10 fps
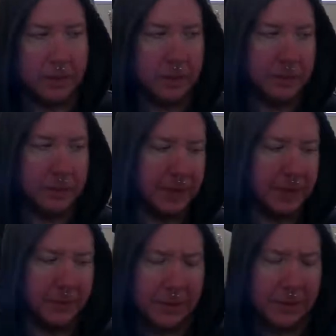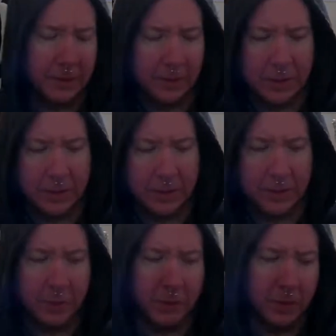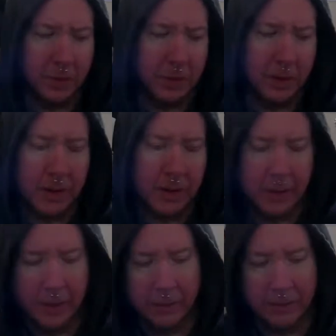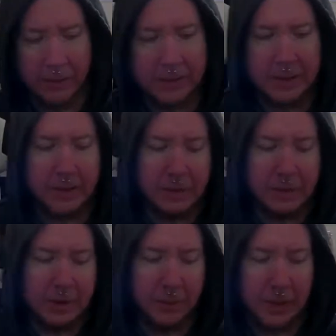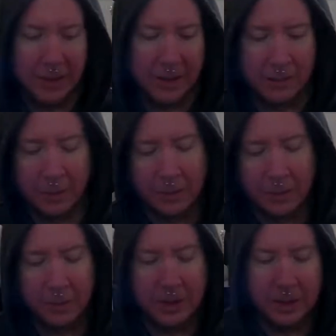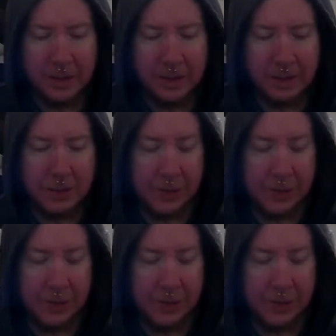If I didn't mention this before, I have a skin condition on my hand, like dermatitis or